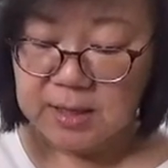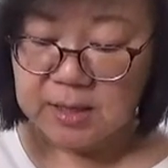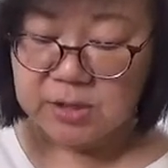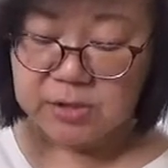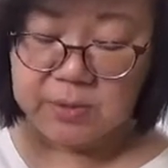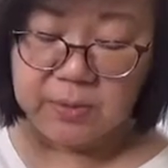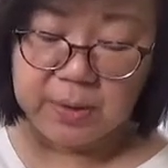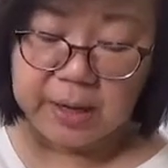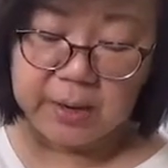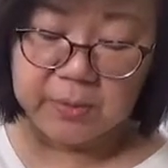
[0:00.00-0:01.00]

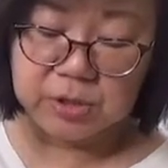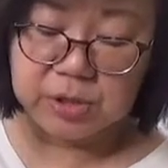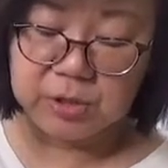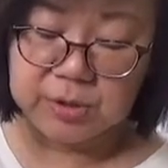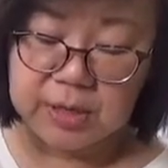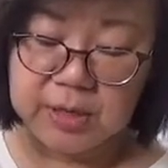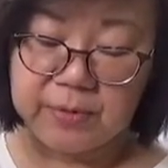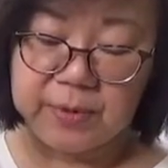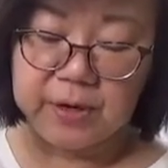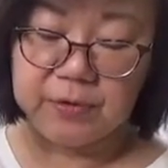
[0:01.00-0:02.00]
So I was looking
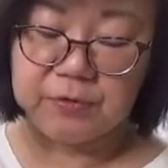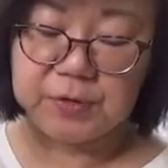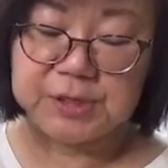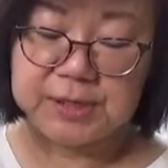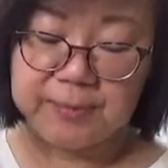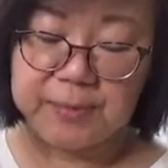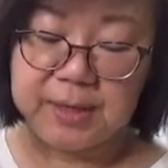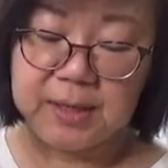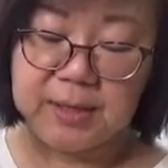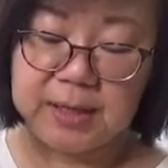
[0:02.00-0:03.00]
around for
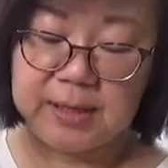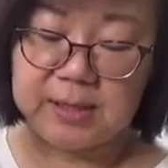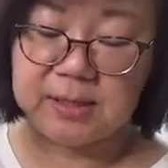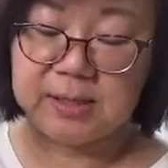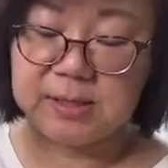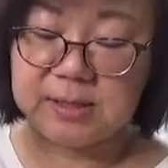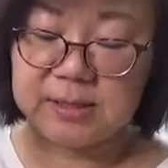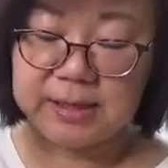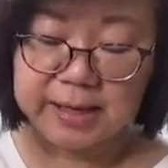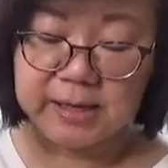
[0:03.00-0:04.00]
something that
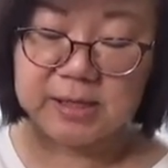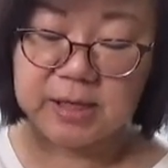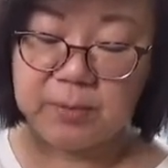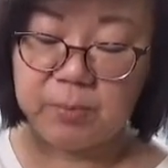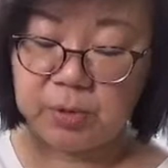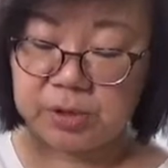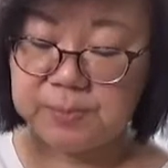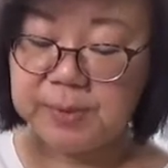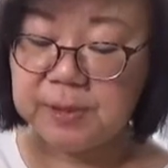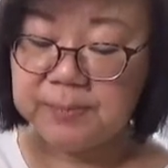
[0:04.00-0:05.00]
is light and
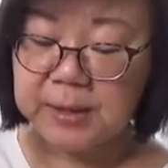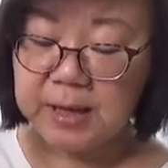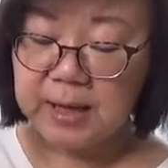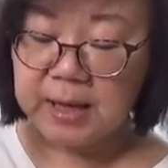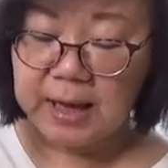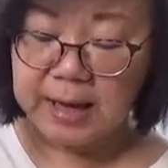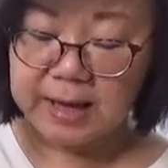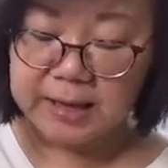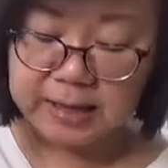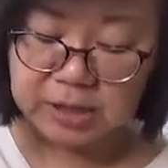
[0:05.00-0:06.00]
portable,
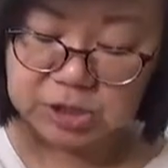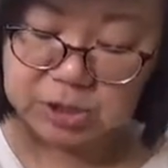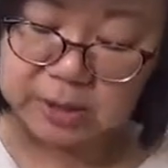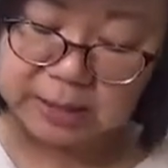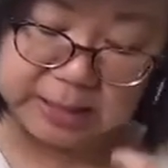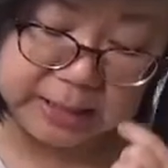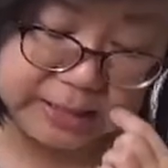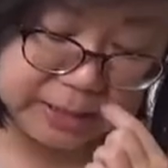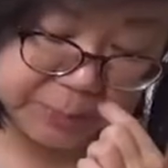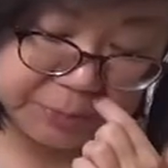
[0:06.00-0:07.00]
and I saw a
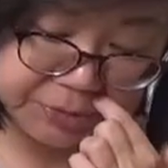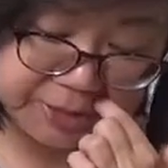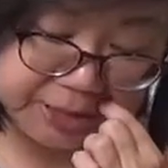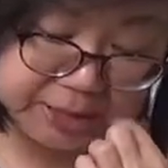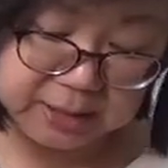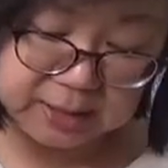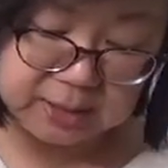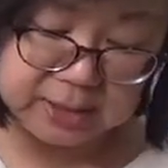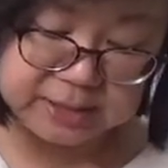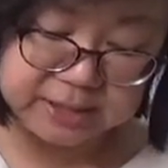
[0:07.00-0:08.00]
lady posting
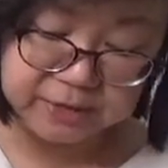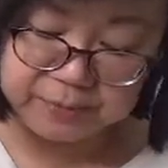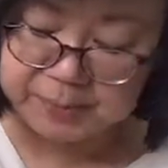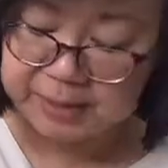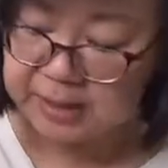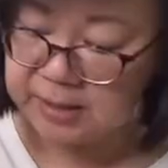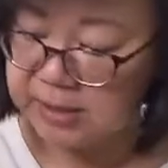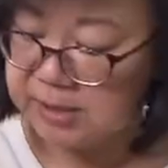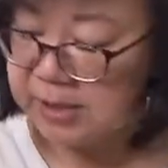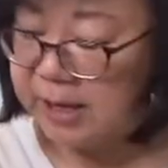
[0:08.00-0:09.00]
herself playing
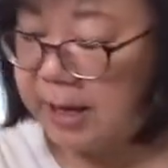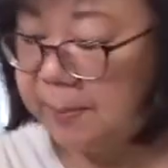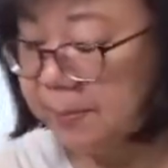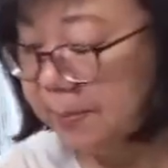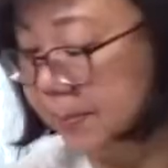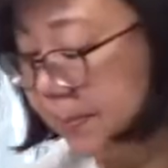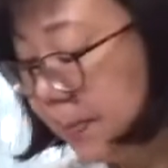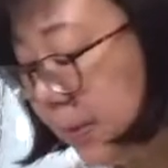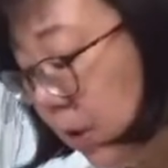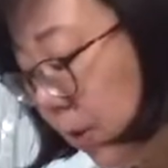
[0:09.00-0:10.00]
this harp
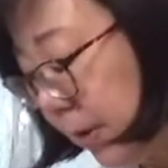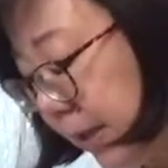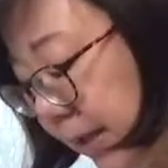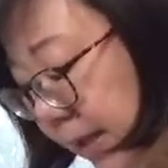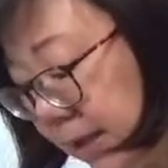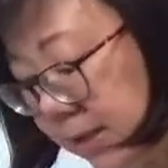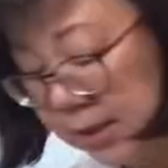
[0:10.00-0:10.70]
online,